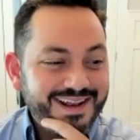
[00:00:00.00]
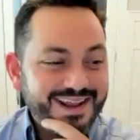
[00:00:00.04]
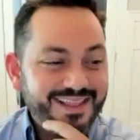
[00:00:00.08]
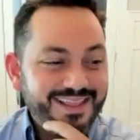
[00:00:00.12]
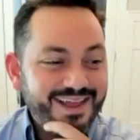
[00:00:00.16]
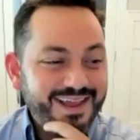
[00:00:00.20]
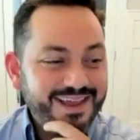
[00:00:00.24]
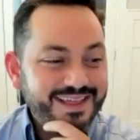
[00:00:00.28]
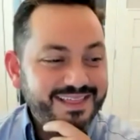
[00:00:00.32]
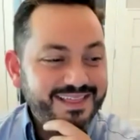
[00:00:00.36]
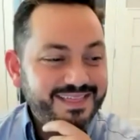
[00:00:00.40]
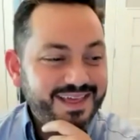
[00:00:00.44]
I
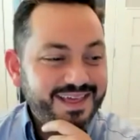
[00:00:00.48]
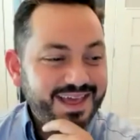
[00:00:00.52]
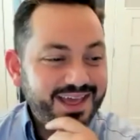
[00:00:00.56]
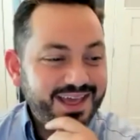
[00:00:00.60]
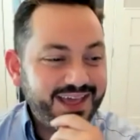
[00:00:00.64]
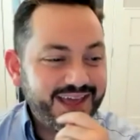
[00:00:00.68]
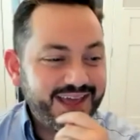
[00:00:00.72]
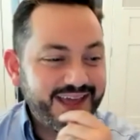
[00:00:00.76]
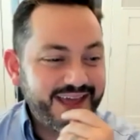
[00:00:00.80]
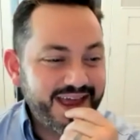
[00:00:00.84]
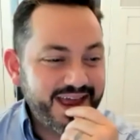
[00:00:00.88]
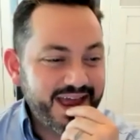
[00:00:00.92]
like
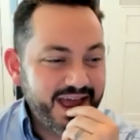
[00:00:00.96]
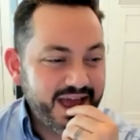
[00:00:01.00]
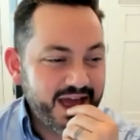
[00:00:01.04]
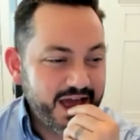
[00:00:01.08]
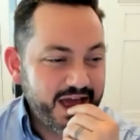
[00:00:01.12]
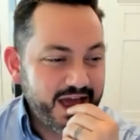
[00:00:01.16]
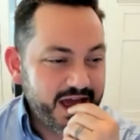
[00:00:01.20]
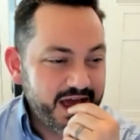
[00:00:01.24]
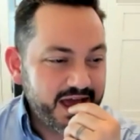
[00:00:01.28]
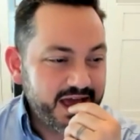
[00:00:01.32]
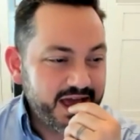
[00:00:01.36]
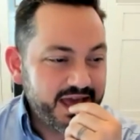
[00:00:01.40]
that.
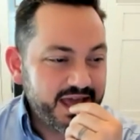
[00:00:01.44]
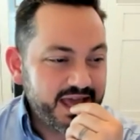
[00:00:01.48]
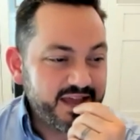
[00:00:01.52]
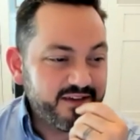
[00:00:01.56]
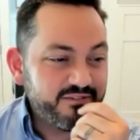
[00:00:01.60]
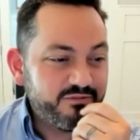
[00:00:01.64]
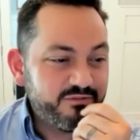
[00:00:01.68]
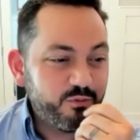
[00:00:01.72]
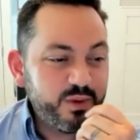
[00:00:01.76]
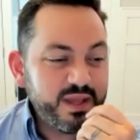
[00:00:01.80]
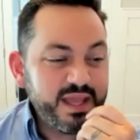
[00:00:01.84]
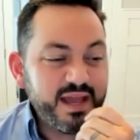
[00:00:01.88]

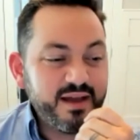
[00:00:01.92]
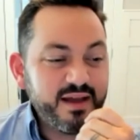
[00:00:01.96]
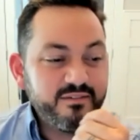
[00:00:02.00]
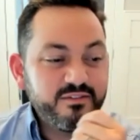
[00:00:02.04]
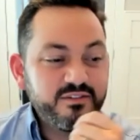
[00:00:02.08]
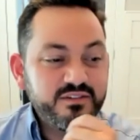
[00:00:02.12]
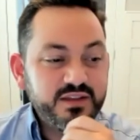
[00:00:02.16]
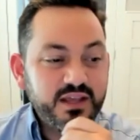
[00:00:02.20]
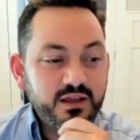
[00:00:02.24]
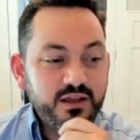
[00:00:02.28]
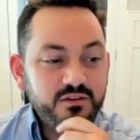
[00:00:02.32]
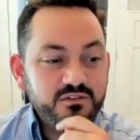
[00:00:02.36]
If we have
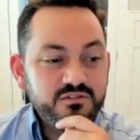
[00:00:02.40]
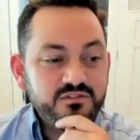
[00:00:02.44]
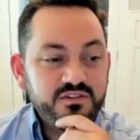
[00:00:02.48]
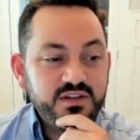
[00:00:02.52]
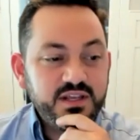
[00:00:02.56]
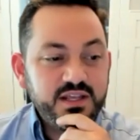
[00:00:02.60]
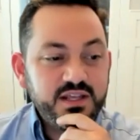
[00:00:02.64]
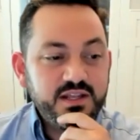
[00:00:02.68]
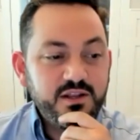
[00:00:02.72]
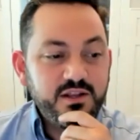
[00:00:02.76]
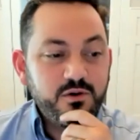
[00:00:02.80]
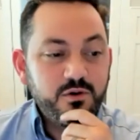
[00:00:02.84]
Sales
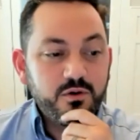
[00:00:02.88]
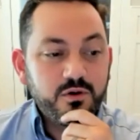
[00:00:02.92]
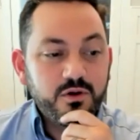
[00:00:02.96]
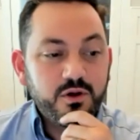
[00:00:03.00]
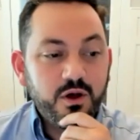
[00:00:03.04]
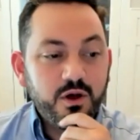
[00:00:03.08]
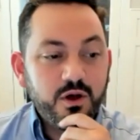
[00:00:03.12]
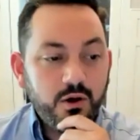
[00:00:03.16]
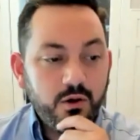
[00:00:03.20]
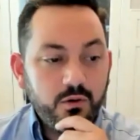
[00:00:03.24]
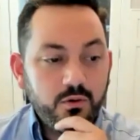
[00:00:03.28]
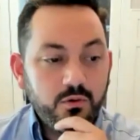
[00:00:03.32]
Genie or
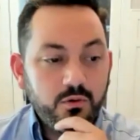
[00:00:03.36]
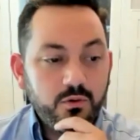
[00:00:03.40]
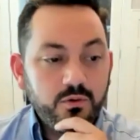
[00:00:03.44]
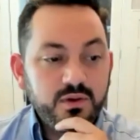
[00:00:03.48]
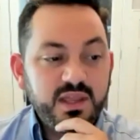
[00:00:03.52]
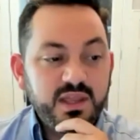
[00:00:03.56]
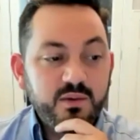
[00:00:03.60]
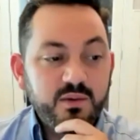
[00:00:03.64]
Cole,